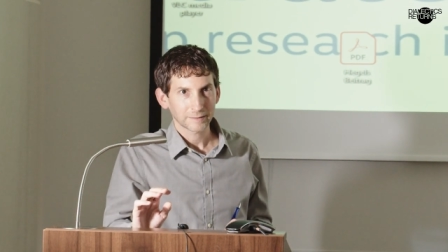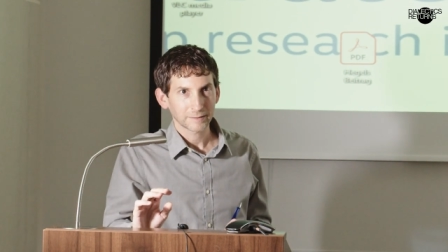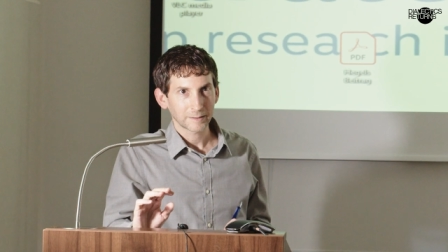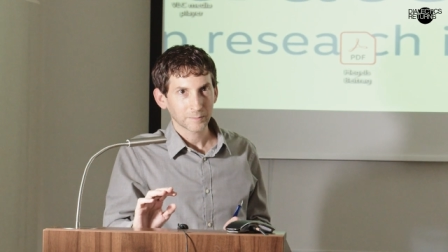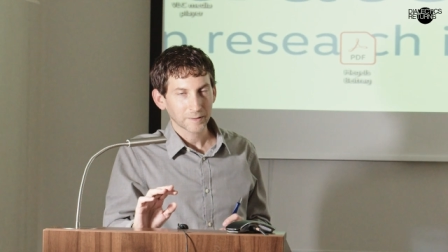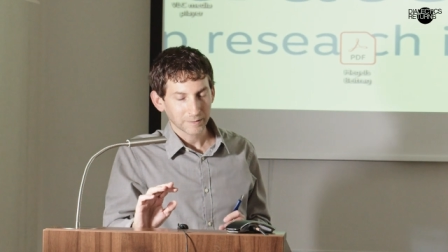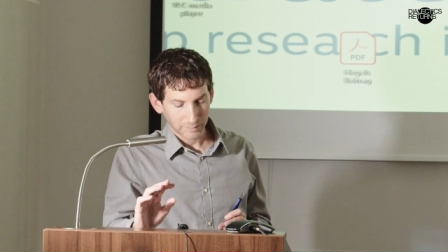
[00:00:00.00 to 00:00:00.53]
it
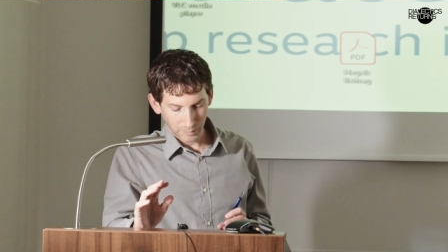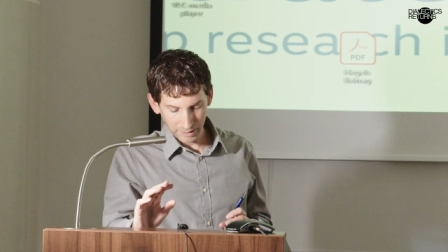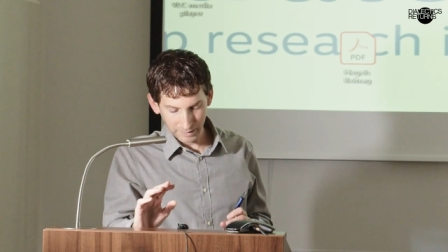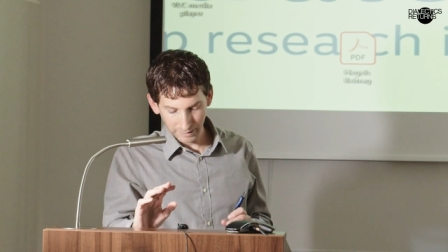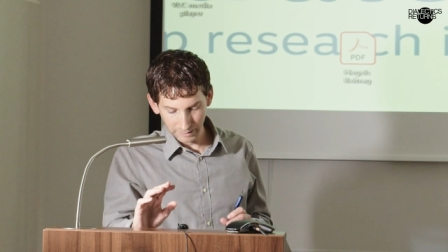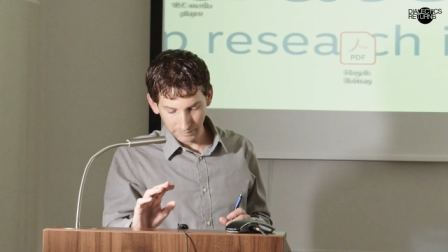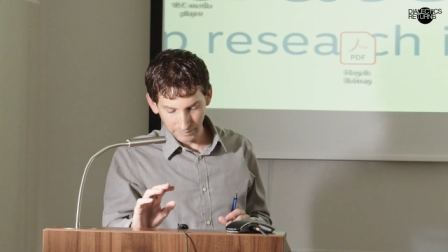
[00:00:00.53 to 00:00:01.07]
seems to be
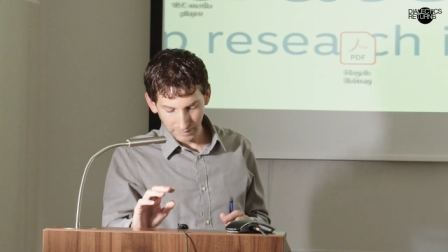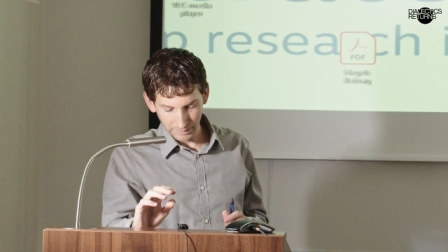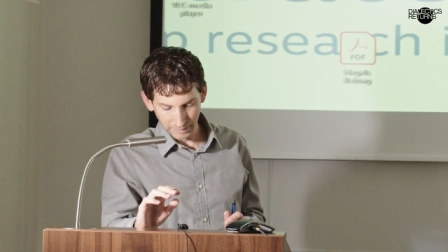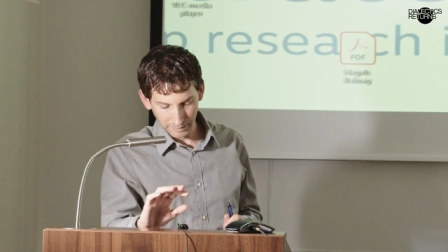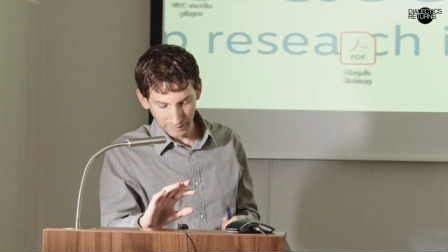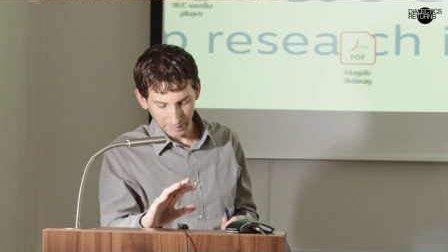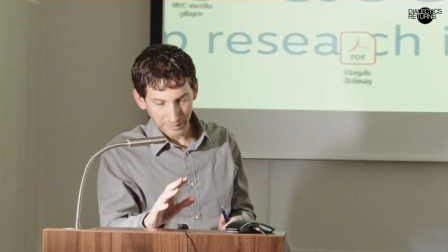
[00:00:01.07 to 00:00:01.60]
kind of
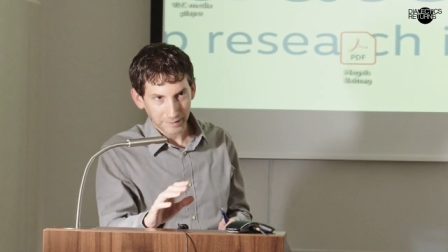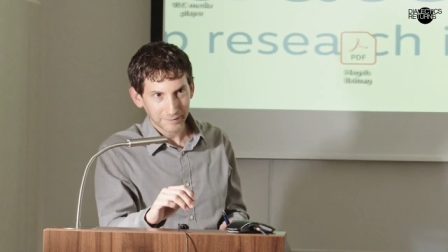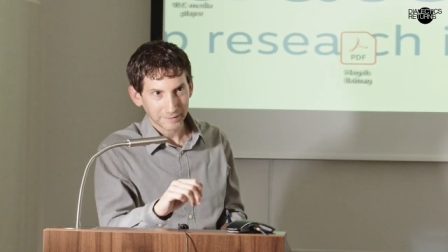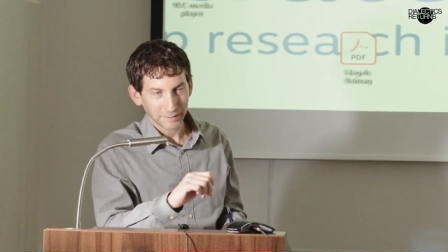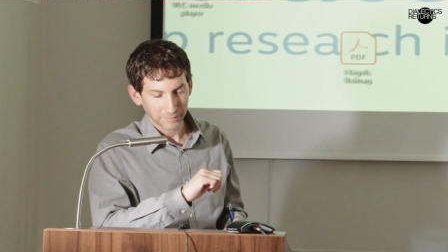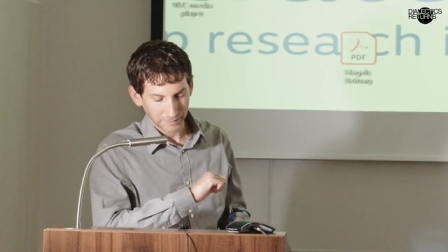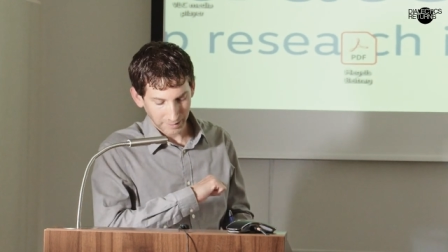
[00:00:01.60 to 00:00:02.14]
an
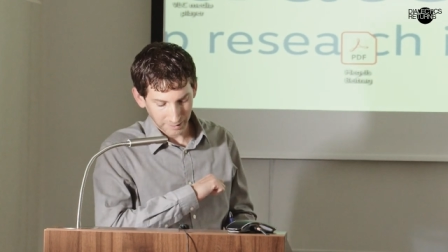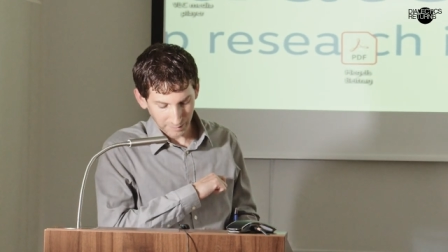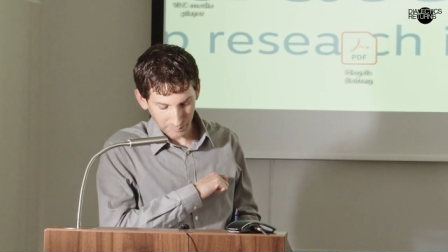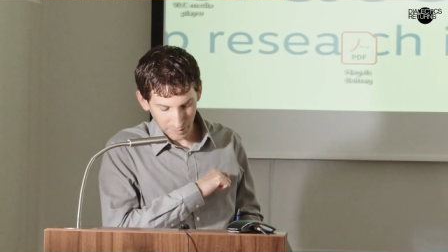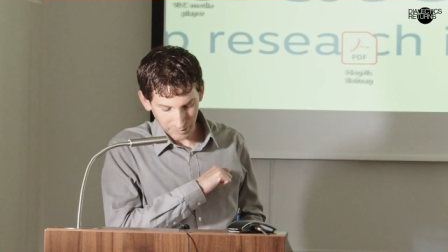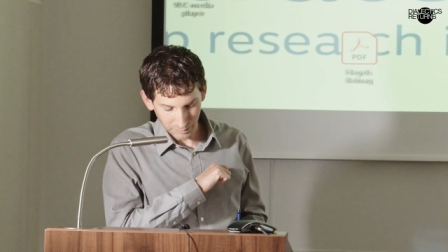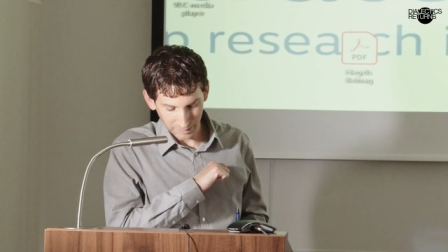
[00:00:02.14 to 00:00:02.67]
uneasy affair
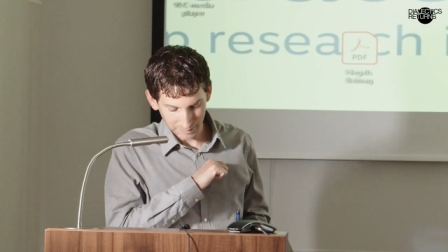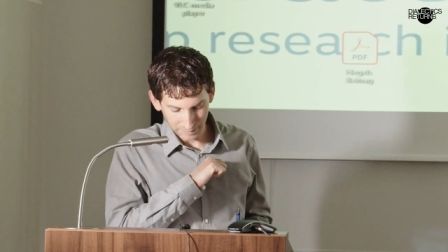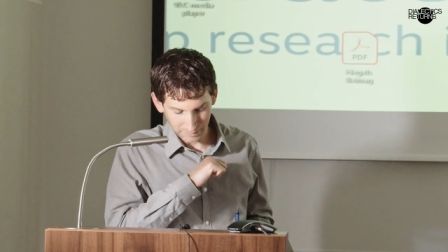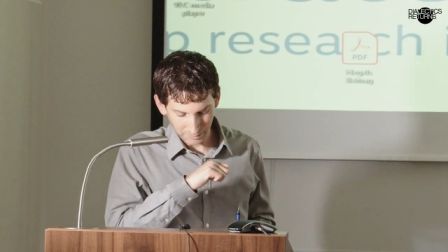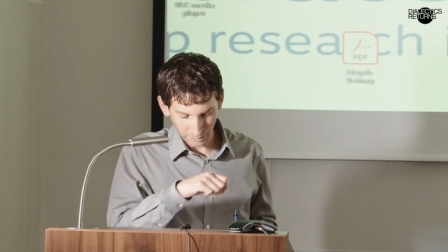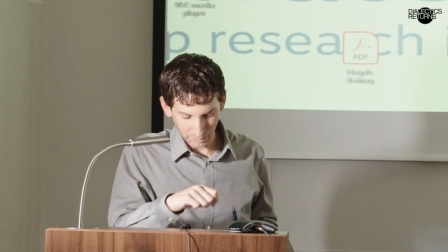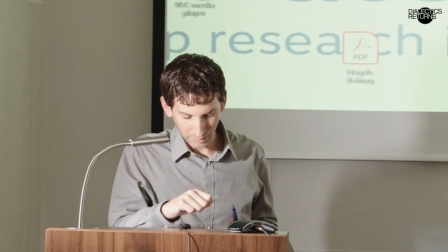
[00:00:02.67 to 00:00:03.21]
between the
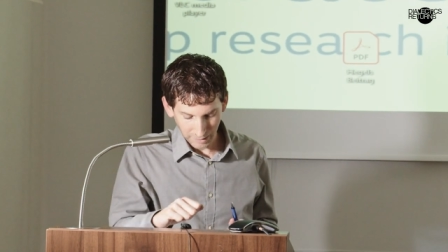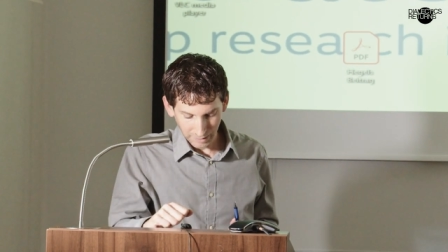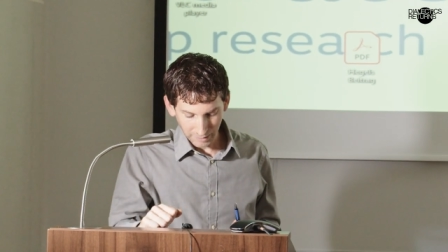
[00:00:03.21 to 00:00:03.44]
two.